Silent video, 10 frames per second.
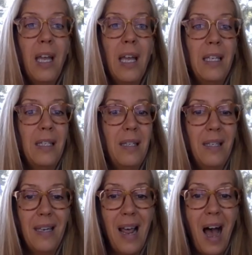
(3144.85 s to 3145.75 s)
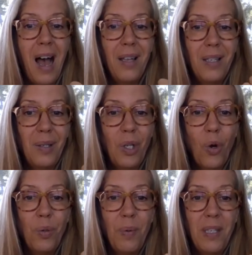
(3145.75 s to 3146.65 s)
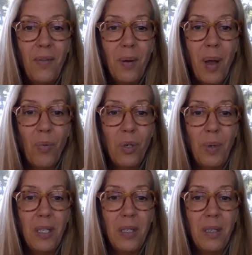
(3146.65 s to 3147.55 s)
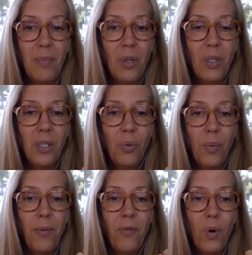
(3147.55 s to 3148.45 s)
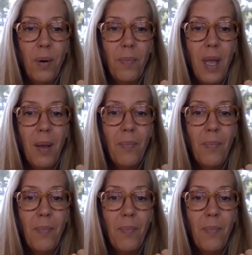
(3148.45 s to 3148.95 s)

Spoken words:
It's not so specific about which pieces of music she will perform,